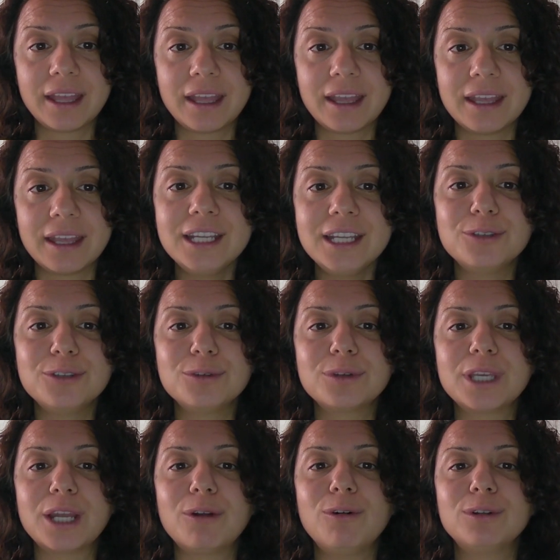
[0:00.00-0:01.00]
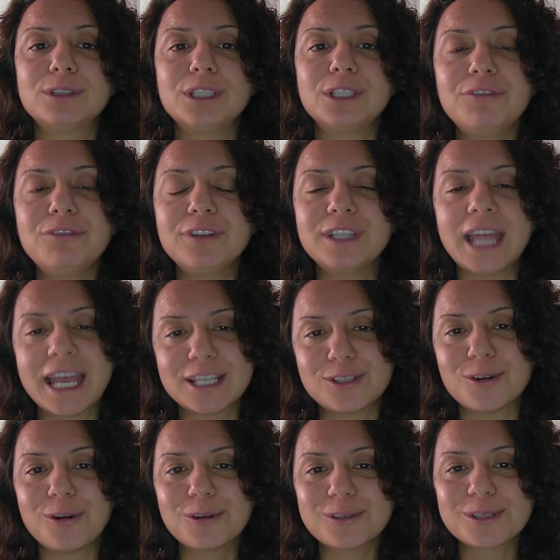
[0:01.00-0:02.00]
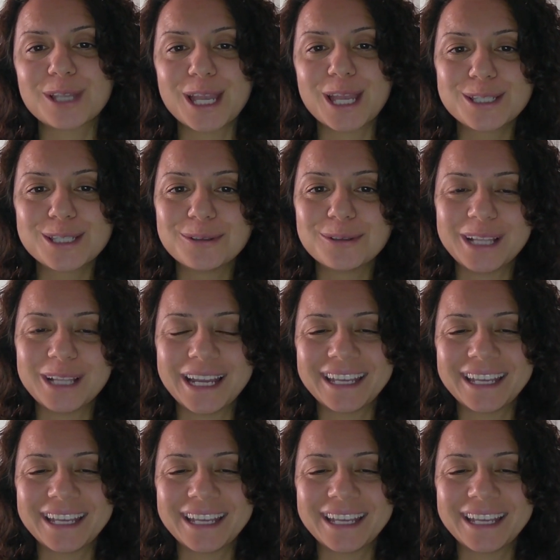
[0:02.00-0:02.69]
Here you can hold different hedgehogs as you like.